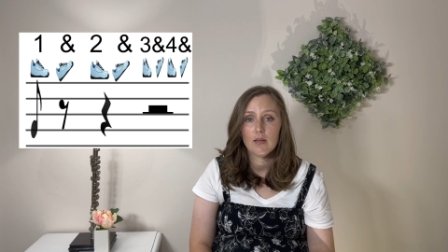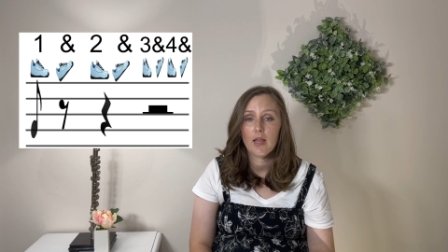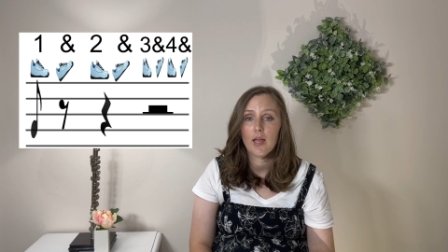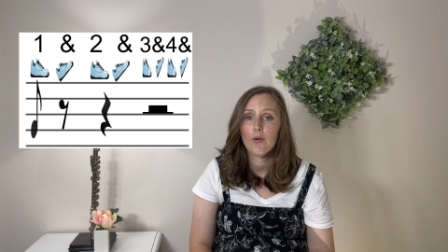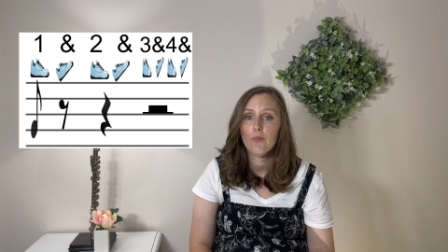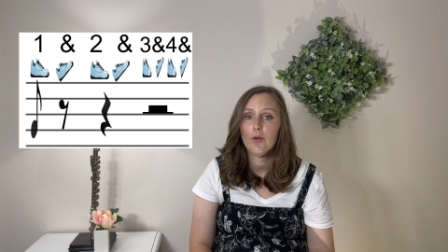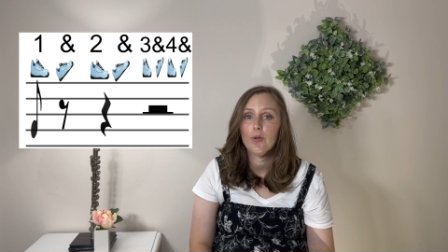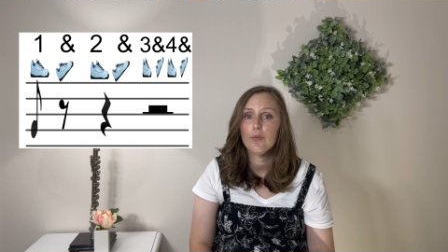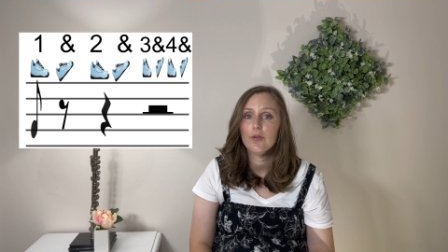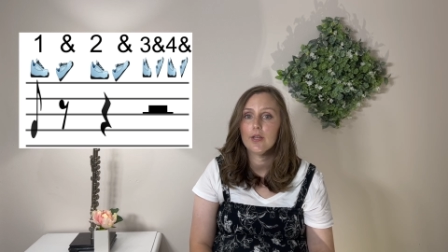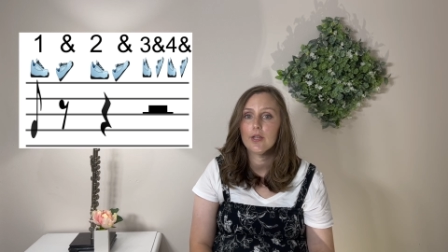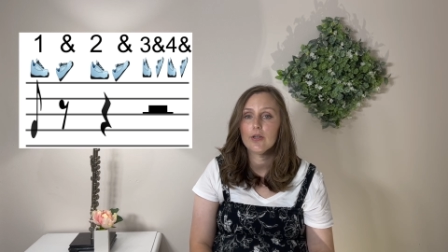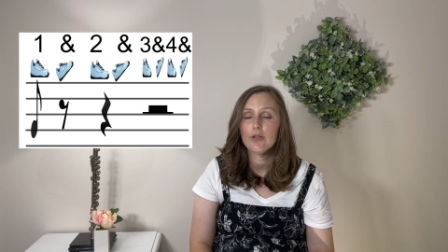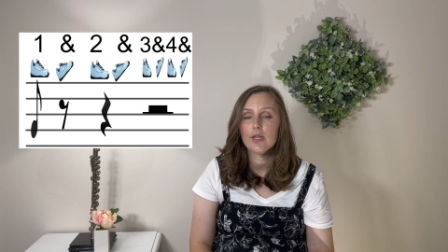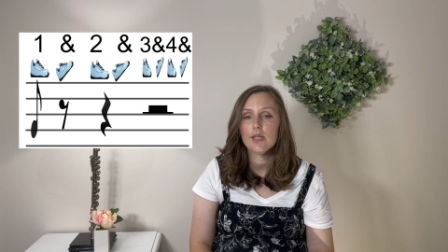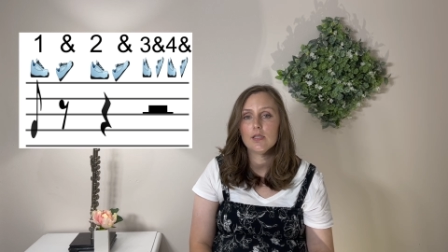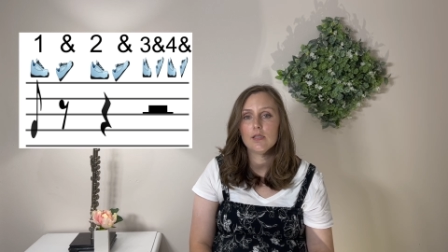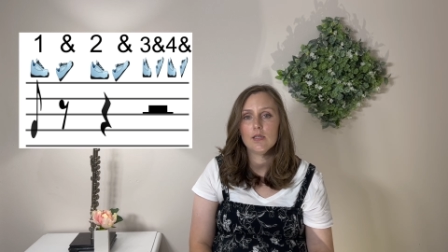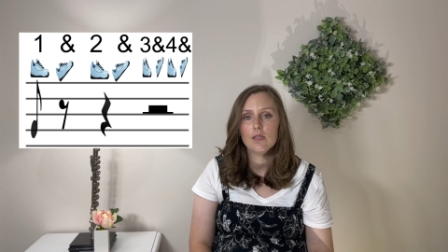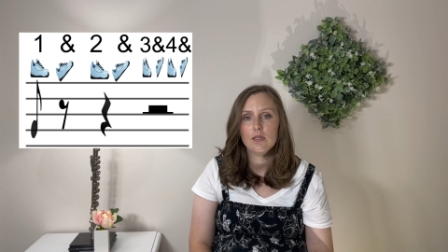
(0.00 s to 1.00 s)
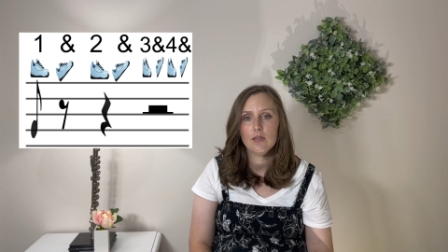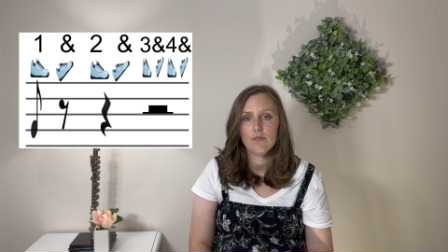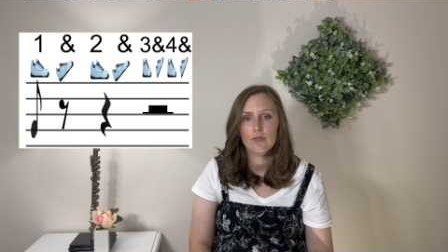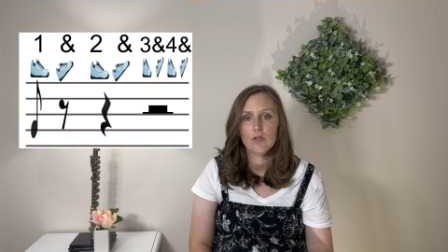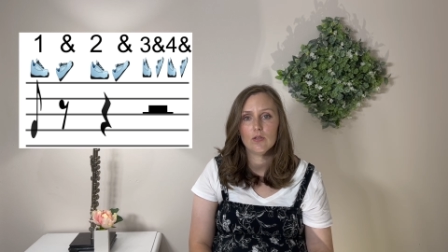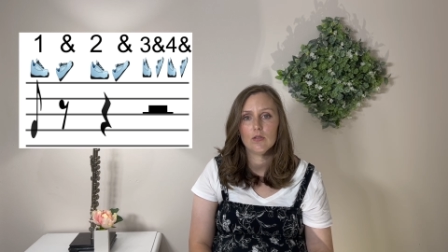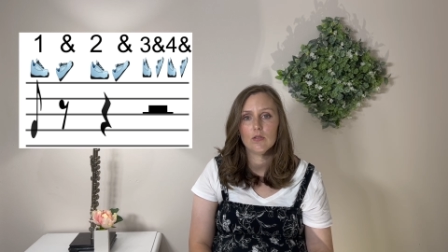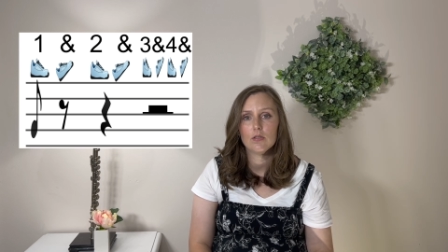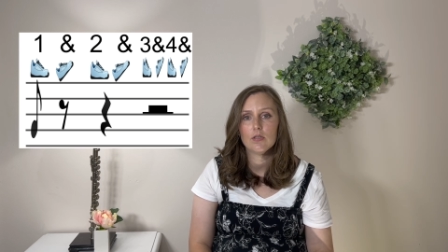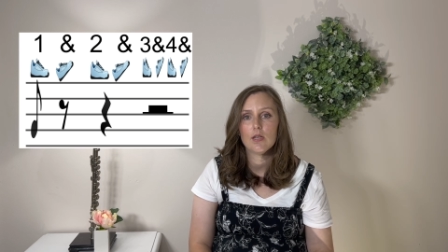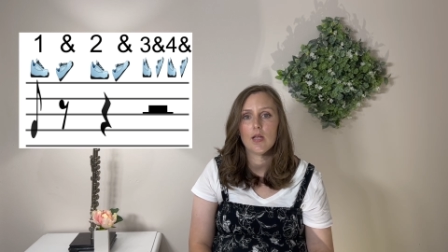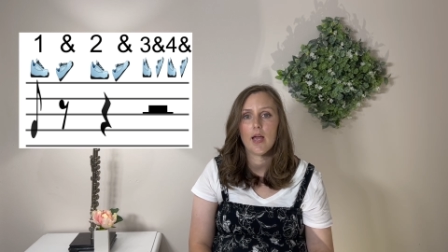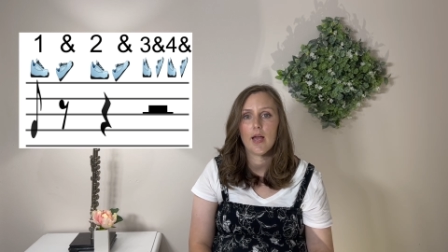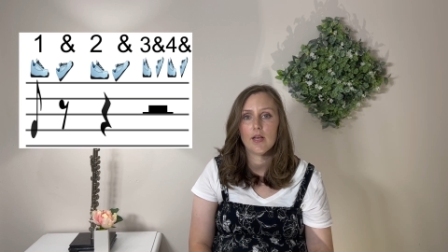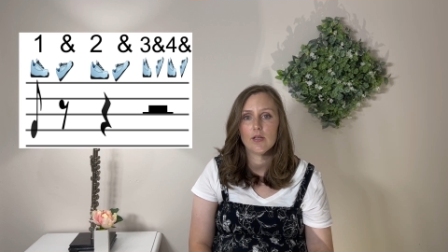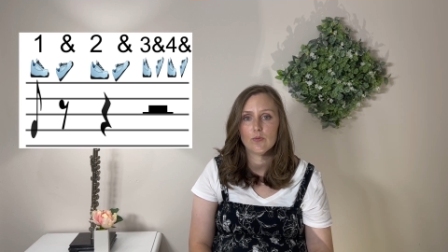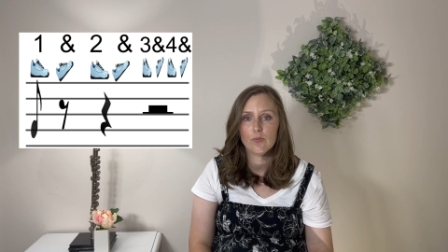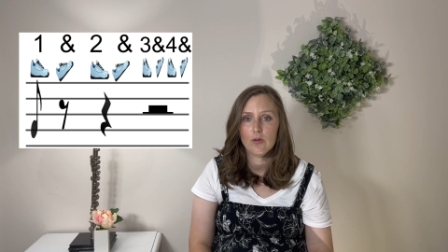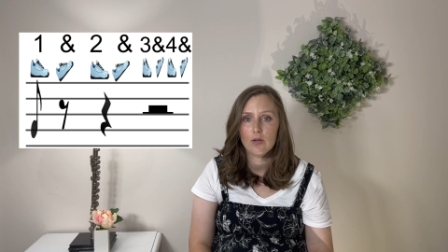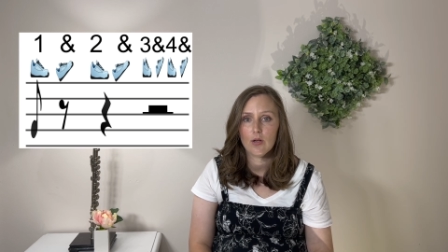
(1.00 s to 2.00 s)
and we will increase the difficulty
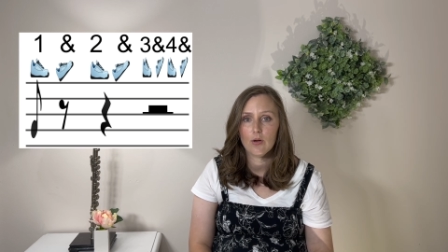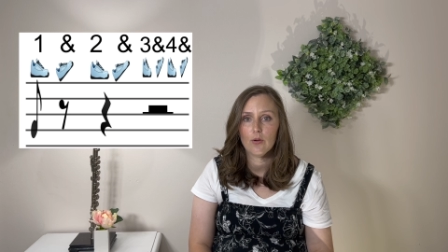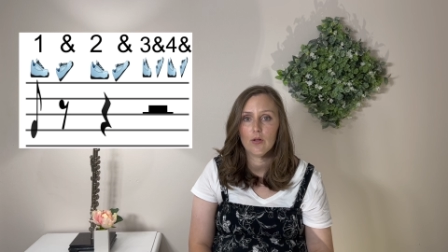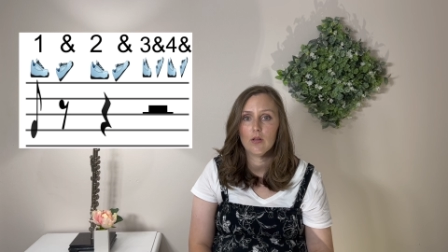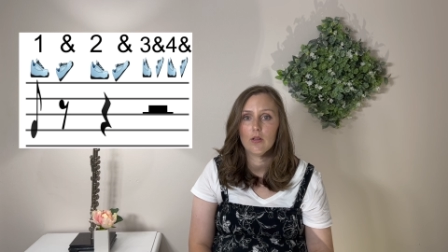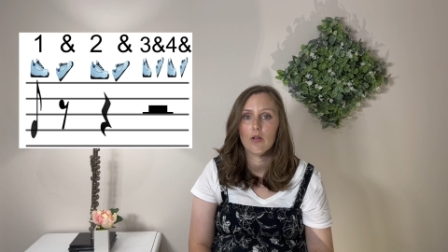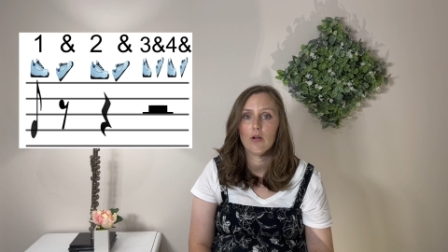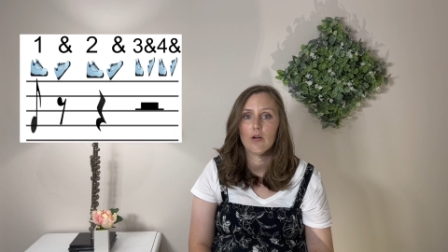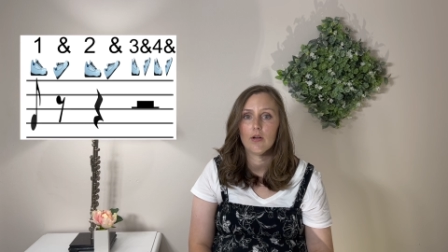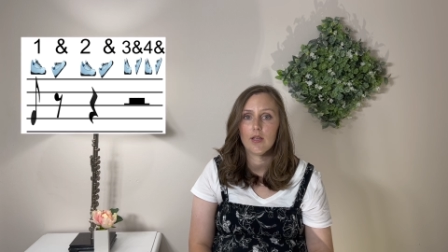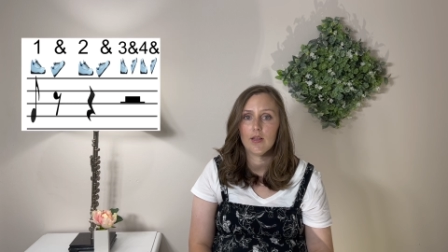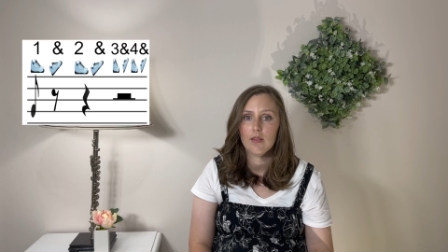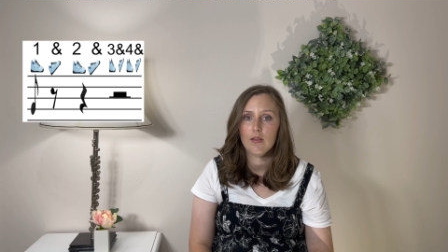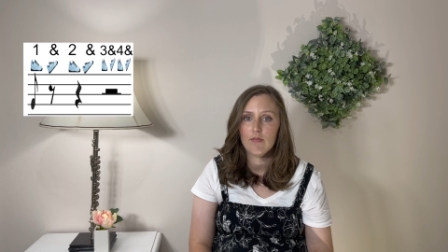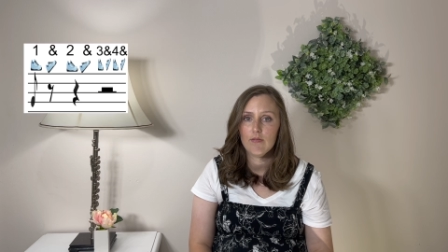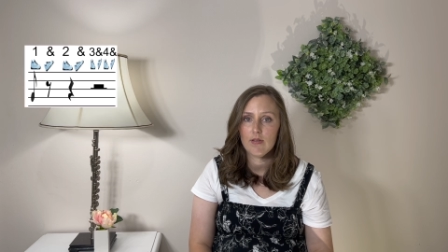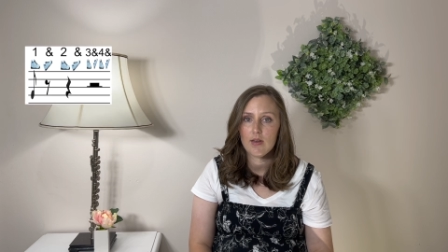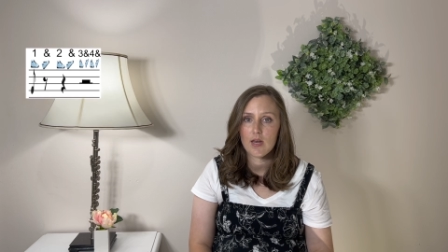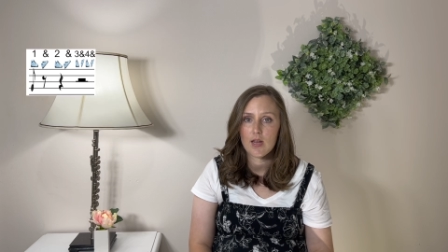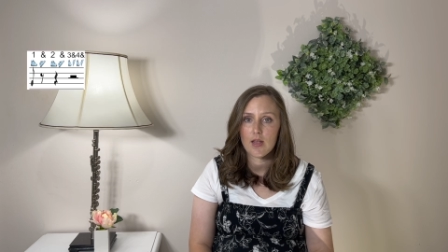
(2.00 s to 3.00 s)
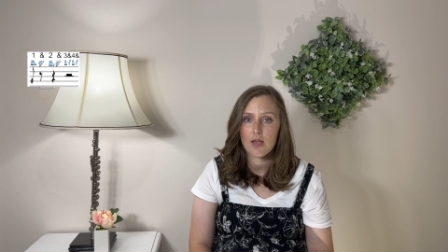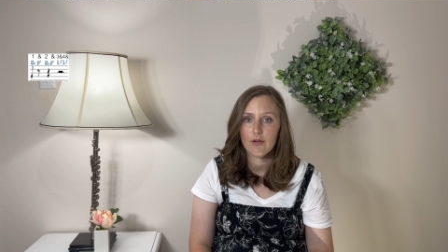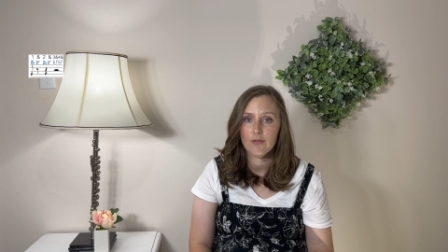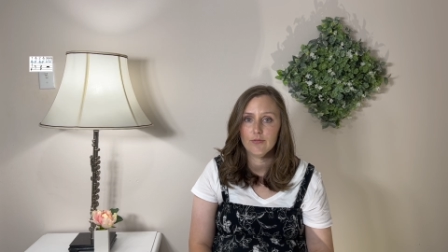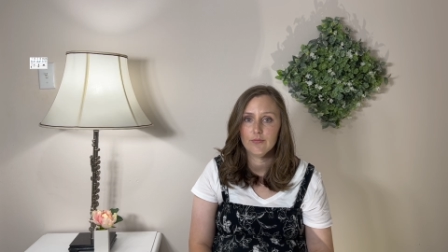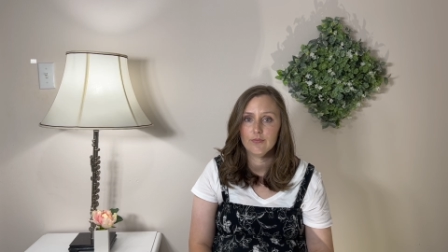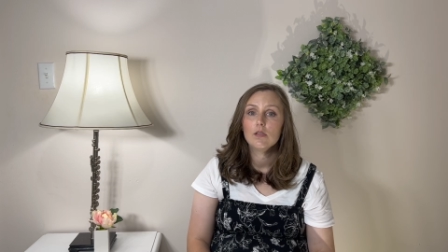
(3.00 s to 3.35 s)
as we go along in the video.